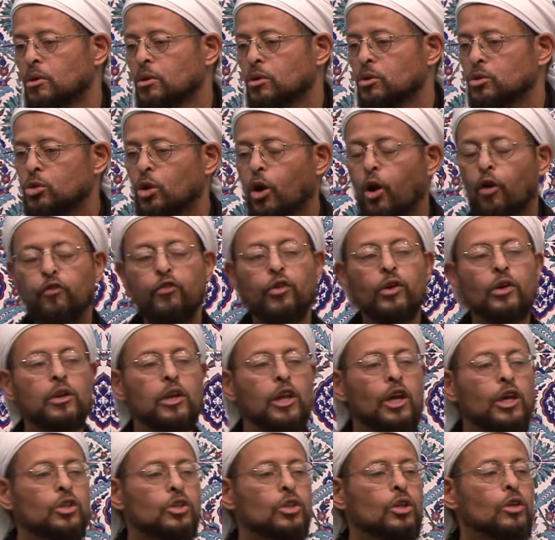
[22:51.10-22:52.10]
So if we
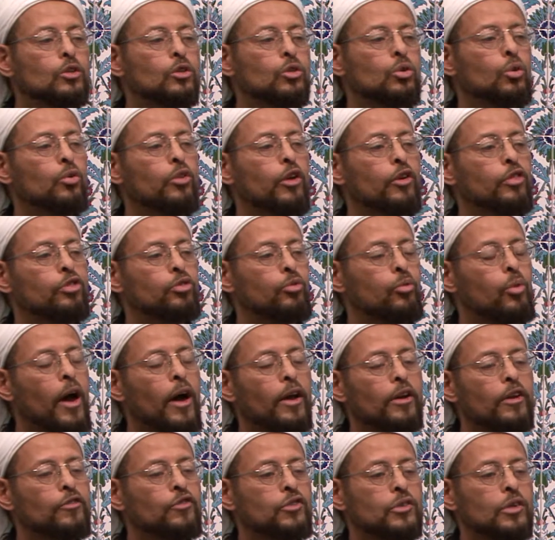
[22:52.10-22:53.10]
listen to the
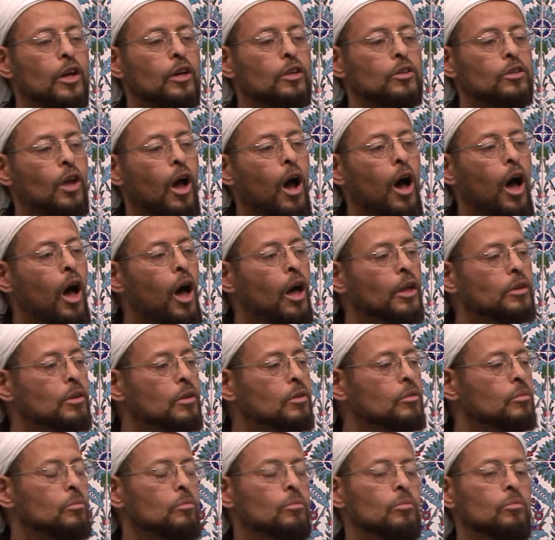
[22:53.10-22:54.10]
threat of
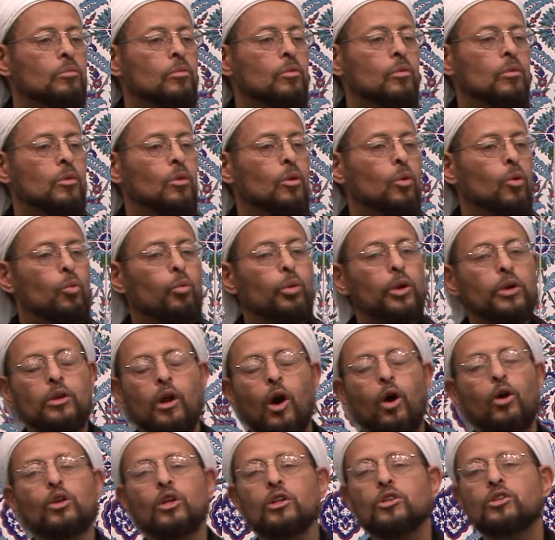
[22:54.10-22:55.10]
Shaitan, we
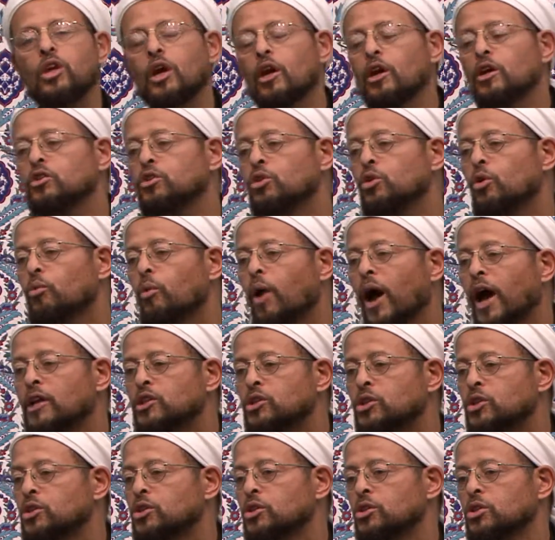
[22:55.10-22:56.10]
don't attain to
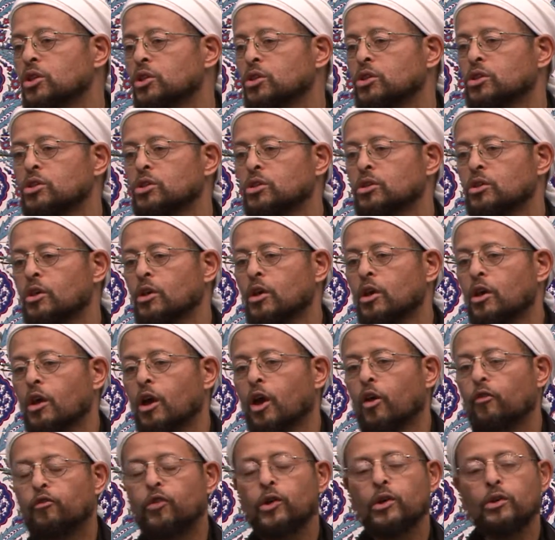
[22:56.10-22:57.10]
righteousness.
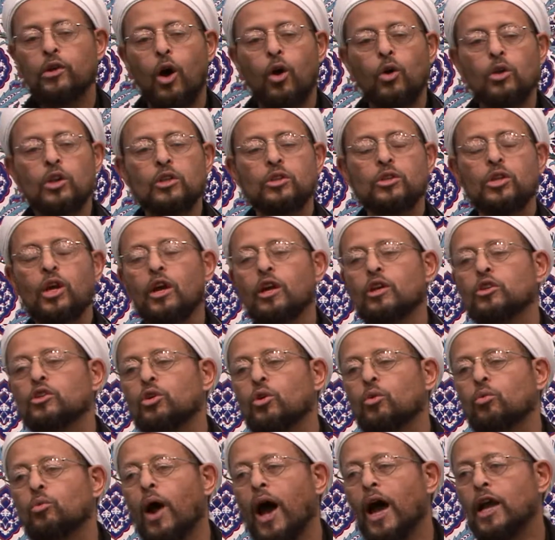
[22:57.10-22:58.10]
If we don't attain
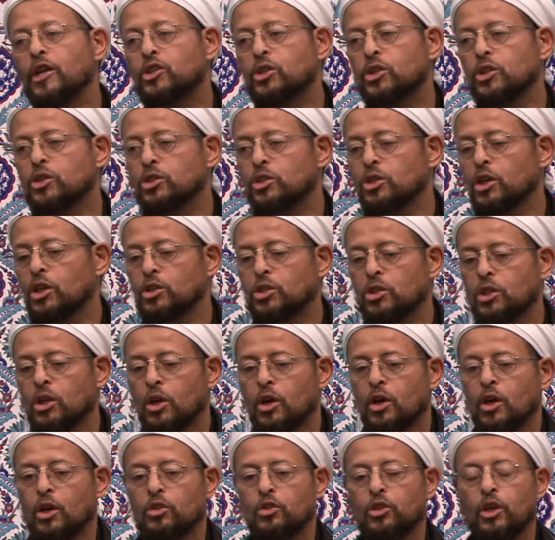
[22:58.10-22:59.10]
to righteousness,
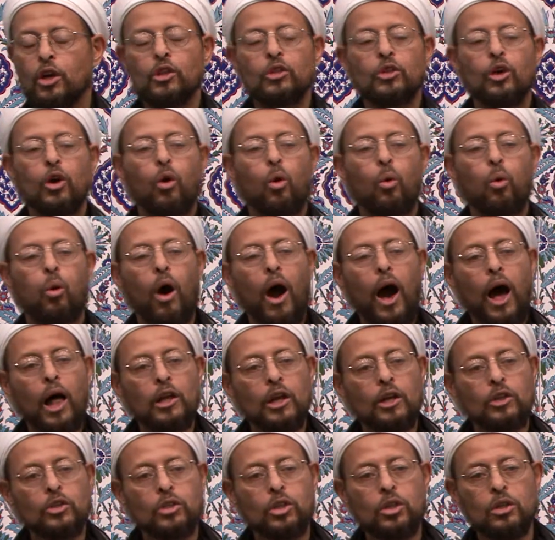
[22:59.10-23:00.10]
then the
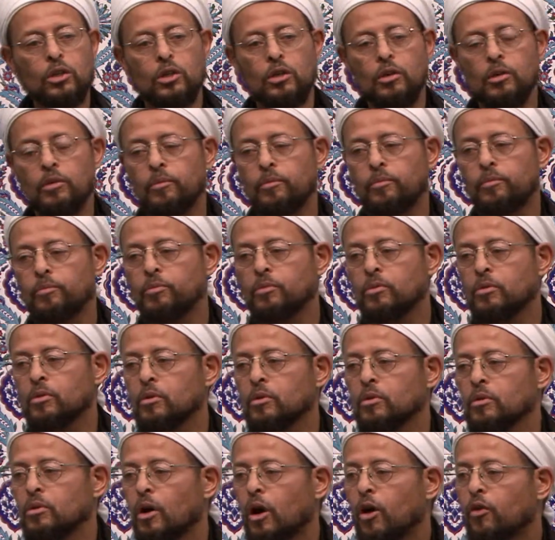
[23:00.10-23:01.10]
quality
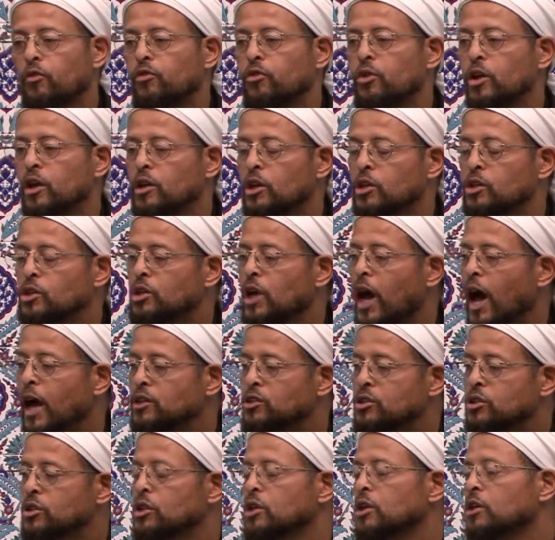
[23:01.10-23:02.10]
of
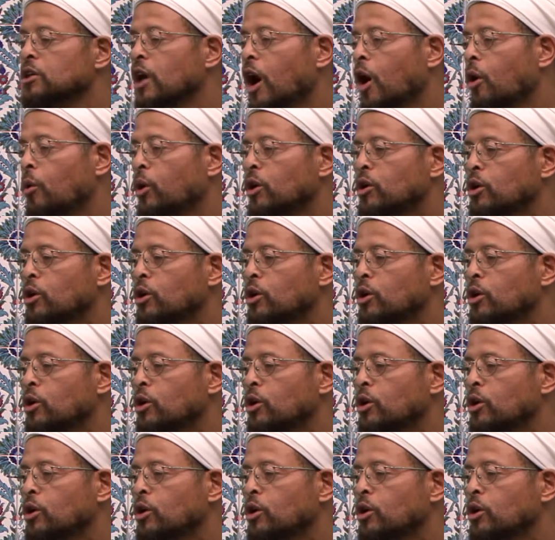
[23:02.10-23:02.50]
religiosity in our